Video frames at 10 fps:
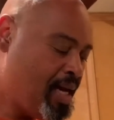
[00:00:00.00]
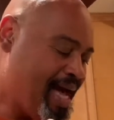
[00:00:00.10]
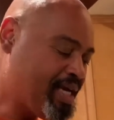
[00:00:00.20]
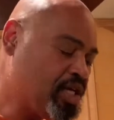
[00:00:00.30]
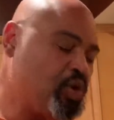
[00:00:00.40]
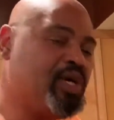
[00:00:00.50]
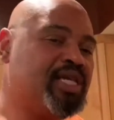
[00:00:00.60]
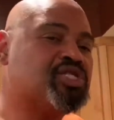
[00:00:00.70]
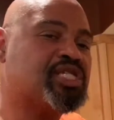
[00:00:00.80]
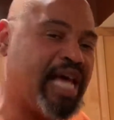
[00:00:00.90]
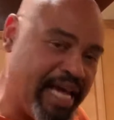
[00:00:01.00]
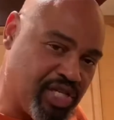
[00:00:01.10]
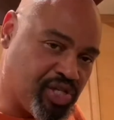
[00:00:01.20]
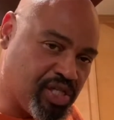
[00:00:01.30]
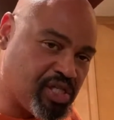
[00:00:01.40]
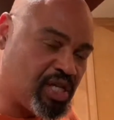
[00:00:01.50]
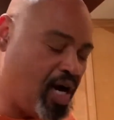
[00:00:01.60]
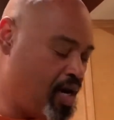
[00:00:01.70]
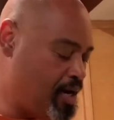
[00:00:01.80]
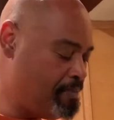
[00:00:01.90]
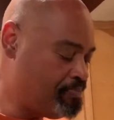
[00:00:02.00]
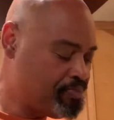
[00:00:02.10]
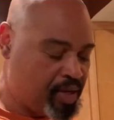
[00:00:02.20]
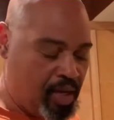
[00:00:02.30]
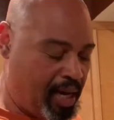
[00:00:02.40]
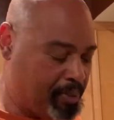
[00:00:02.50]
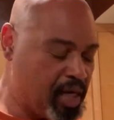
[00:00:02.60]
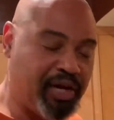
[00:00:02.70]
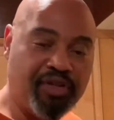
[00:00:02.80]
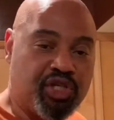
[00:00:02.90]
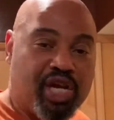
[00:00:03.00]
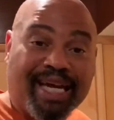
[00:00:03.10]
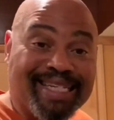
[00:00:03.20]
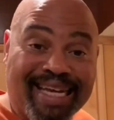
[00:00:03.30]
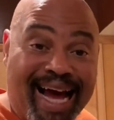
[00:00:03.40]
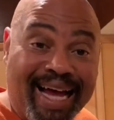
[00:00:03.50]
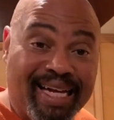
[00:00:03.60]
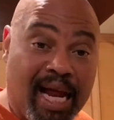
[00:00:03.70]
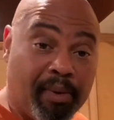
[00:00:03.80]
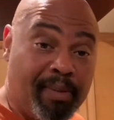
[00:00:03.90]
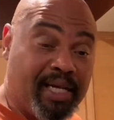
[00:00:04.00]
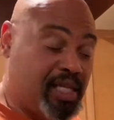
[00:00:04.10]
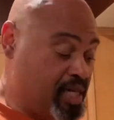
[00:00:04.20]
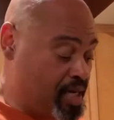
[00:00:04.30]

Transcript: I can do it in stages. I'm cooking the chicken tonight. I'm going to make